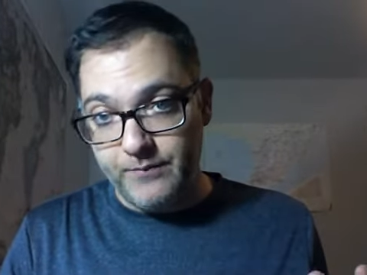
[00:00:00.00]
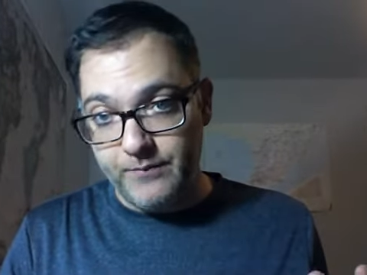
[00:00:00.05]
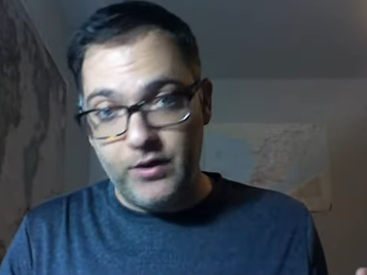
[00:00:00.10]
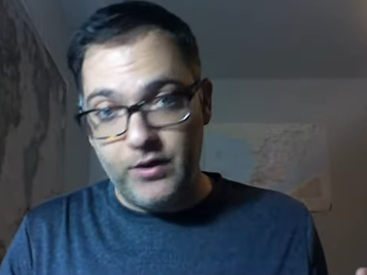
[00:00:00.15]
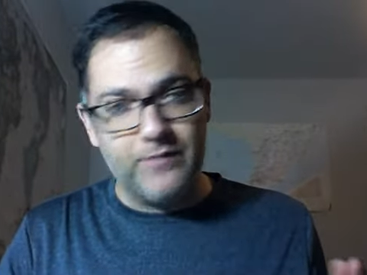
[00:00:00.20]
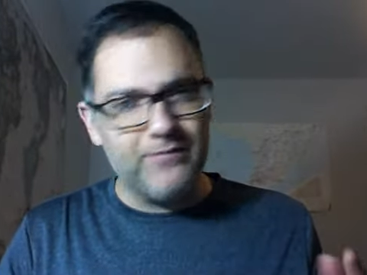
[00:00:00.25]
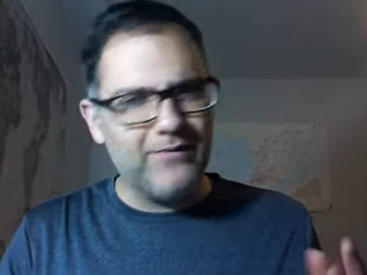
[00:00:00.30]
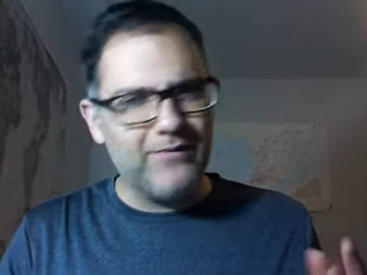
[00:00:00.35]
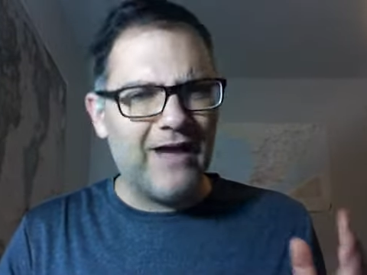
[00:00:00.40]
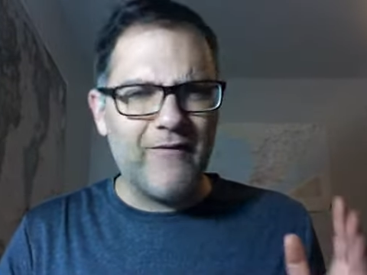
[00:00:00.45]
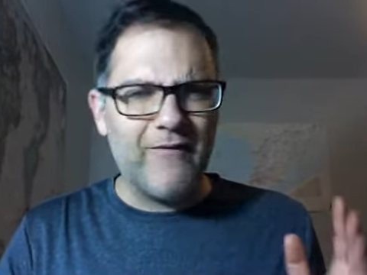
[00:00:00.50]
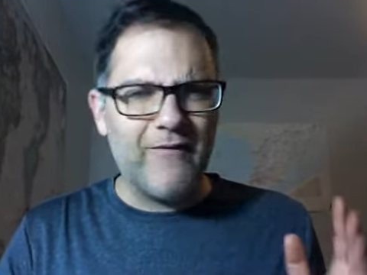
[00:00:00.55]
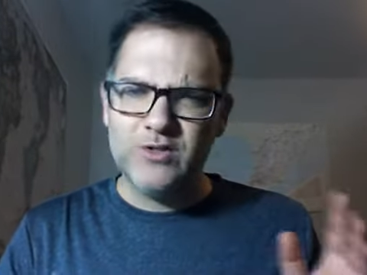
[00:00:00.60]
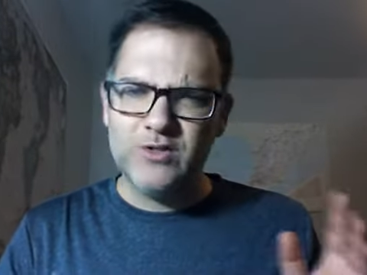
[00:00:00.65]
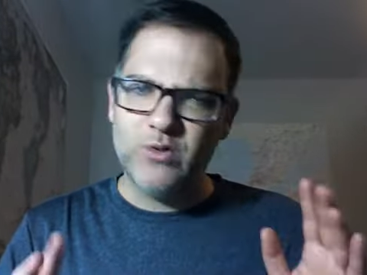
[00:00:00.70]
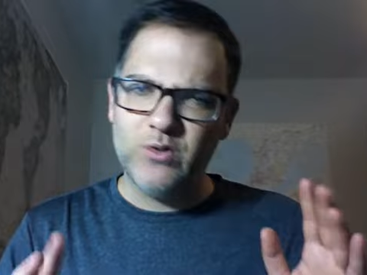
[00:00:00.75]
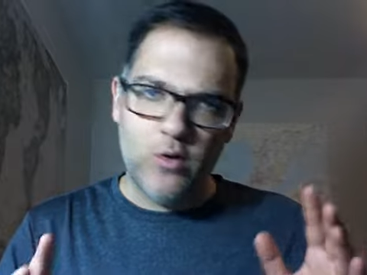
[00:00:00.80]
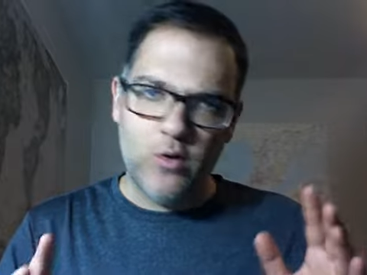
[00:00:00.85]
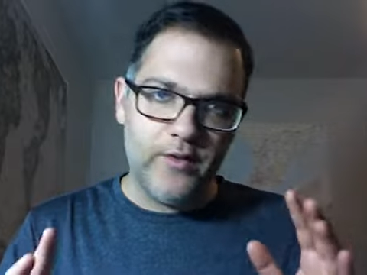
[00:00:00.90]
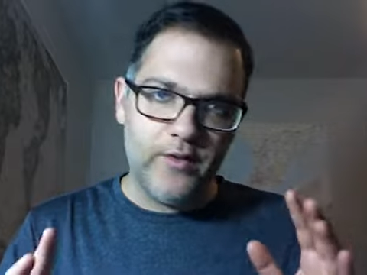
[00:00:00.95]
But I've
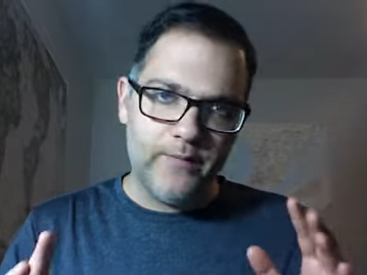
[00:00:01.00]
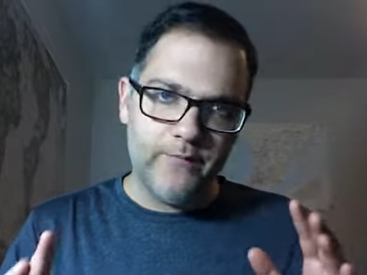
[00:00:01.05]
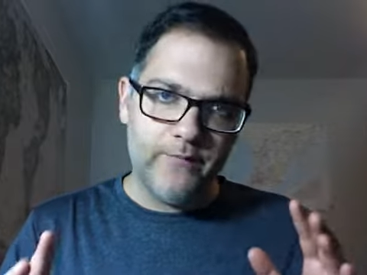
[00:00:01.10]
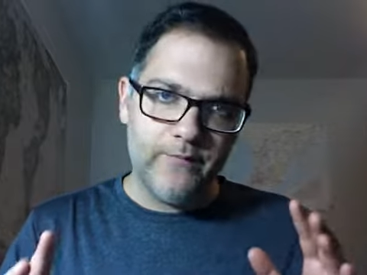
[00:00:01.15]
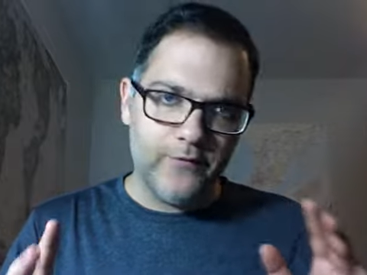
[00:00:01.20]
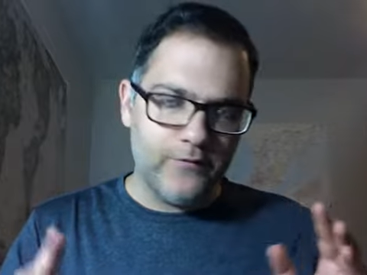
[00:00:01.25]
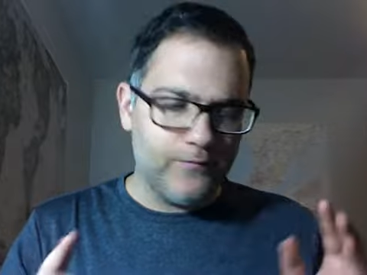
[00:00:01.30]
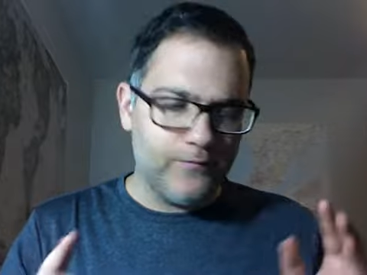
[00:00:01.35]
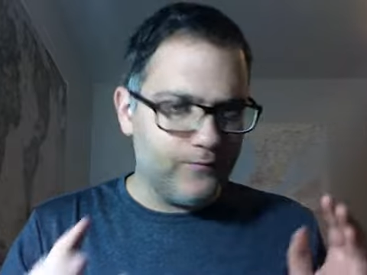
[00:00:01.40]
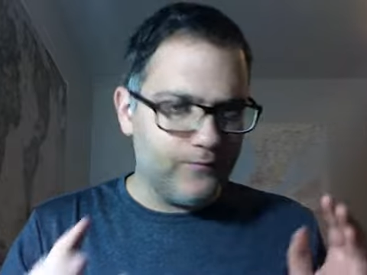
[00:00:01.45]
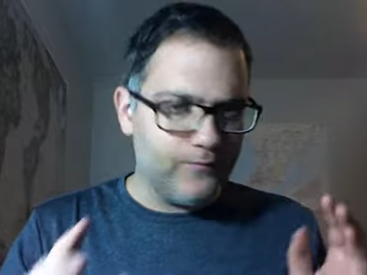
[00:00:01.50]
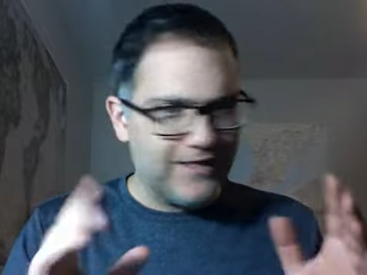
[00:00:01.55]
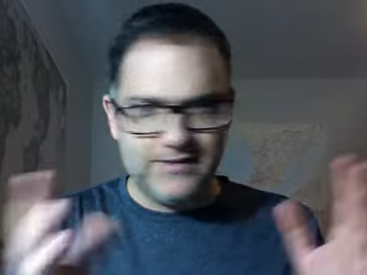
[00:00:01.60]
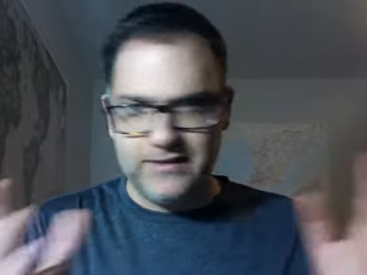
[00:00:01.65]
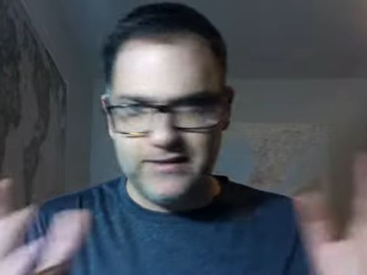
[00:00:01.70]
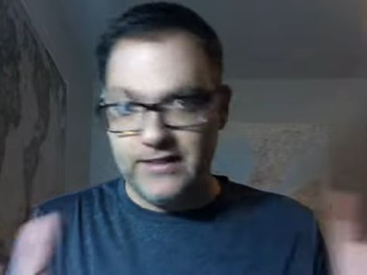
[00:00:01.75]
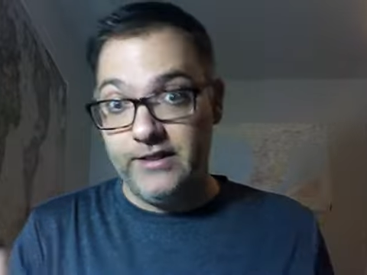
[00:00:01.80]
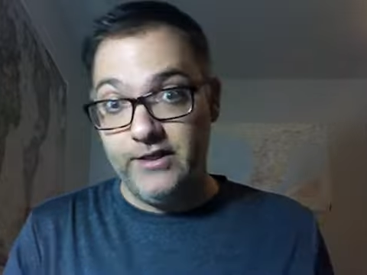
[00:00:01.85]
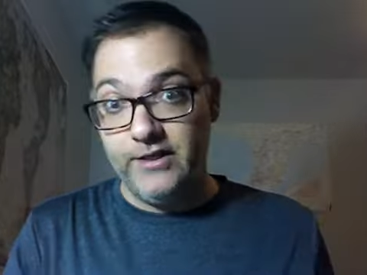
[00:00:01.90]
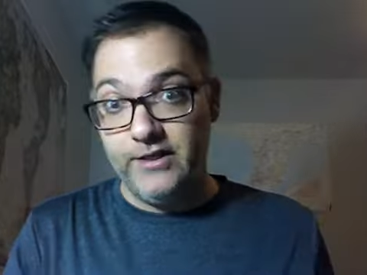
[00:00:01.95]
also owned them for less
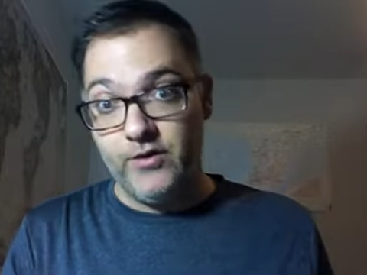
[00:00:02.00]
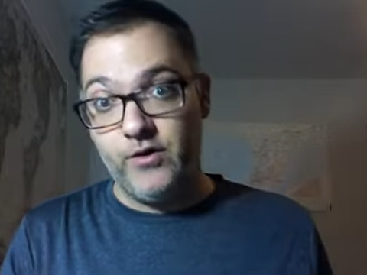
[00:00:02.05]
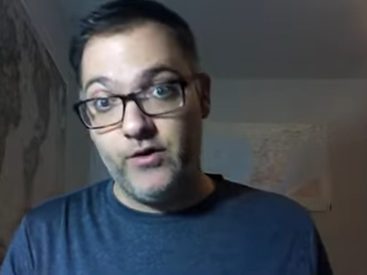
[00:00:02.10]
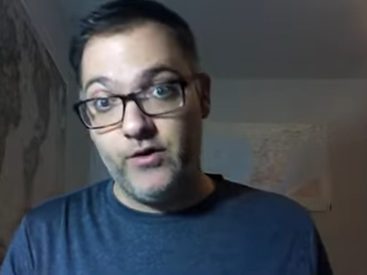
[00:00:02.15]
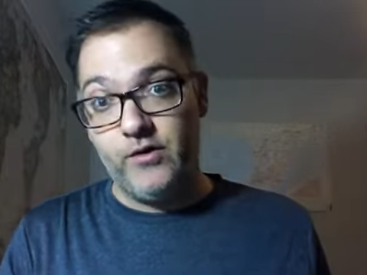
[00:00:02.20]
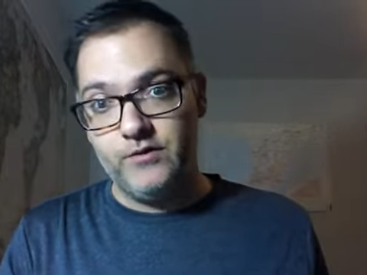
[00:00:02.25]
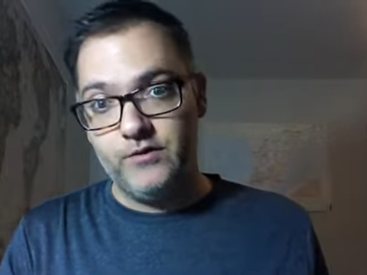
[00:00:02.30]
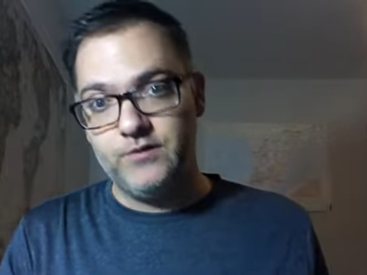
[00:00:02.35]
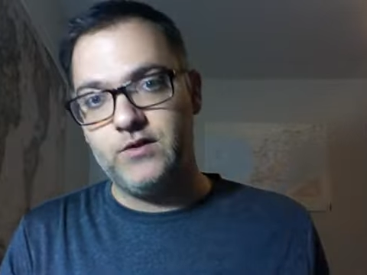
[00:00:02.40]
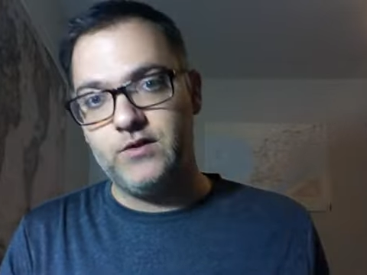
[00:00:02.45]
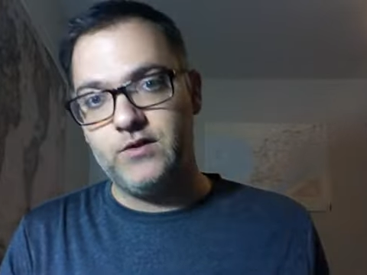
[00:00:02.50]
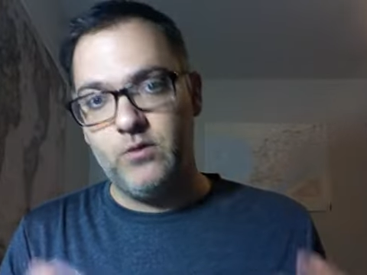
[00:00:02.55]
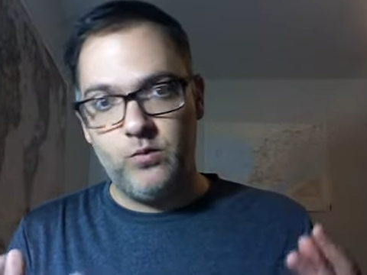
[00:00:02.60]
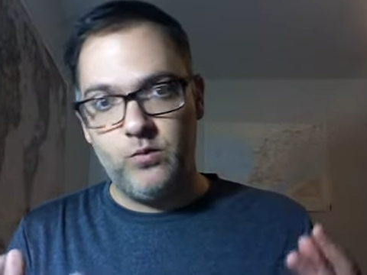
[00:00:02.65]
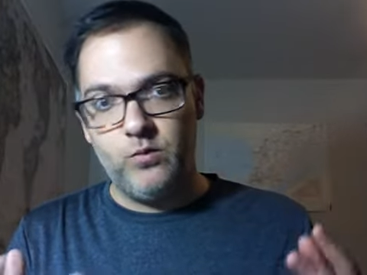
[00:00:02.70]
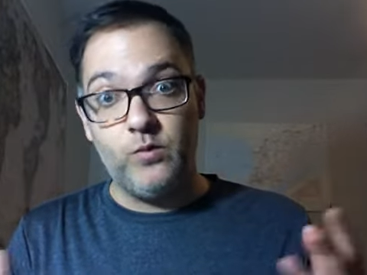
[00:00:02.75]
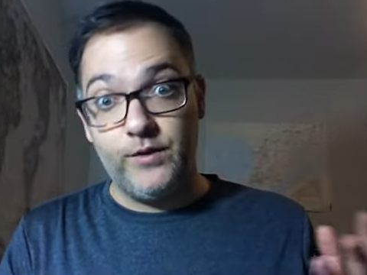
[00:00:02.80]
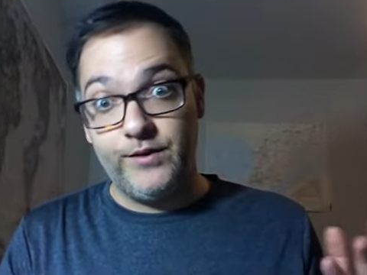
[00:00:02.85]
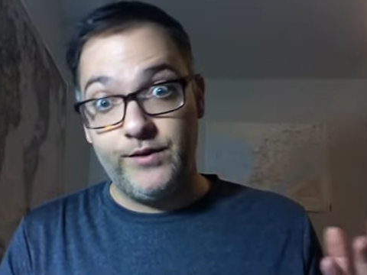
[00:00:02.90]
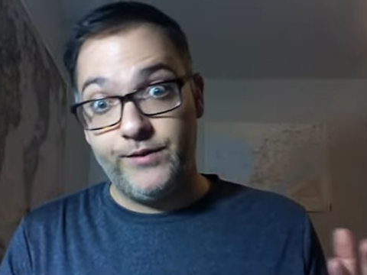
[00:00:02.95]
than a year, so
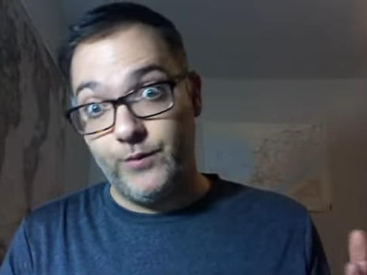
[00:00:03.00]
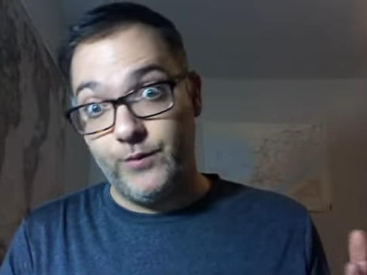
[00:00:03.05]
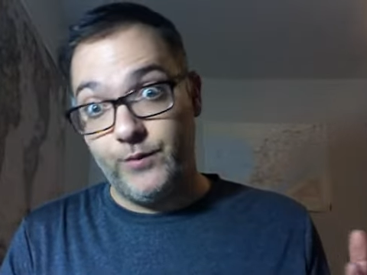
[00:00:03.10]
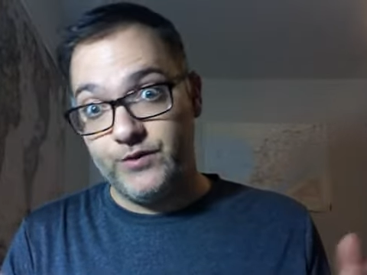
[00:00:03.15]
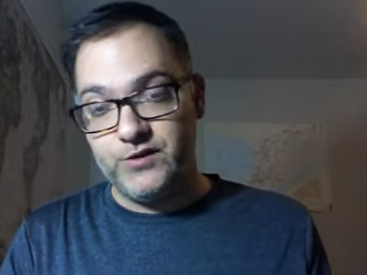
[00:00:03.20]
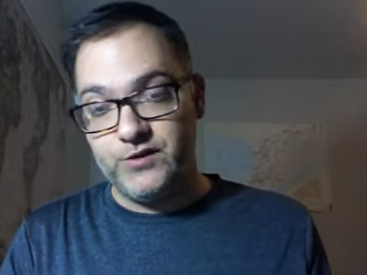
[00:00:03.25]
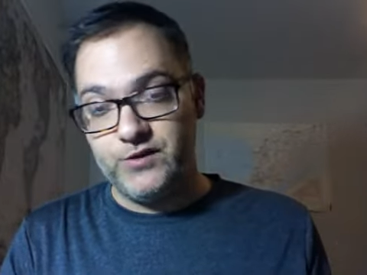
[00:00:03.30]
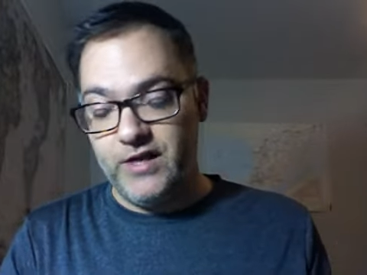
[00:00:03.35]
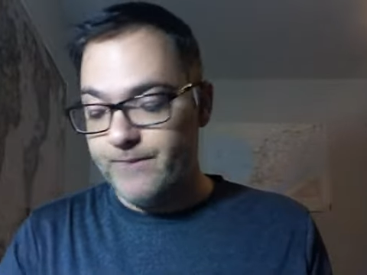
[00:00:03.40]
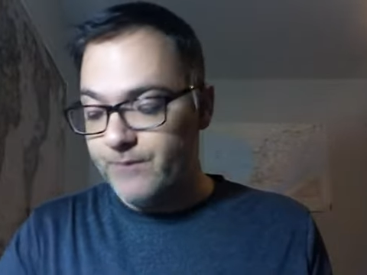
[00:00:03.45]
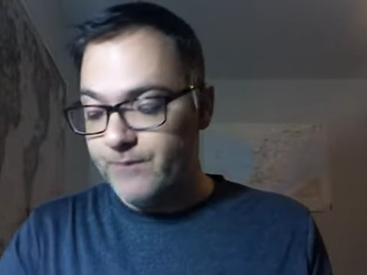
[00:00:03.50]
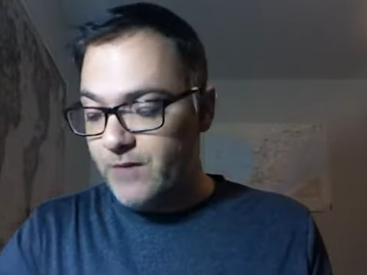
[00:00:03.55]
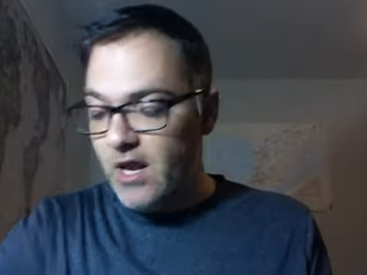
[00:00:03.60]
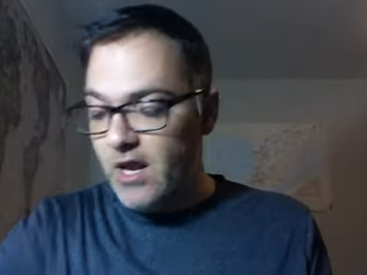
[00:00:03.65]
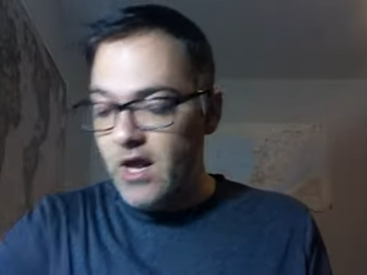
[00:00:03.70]
we'll see.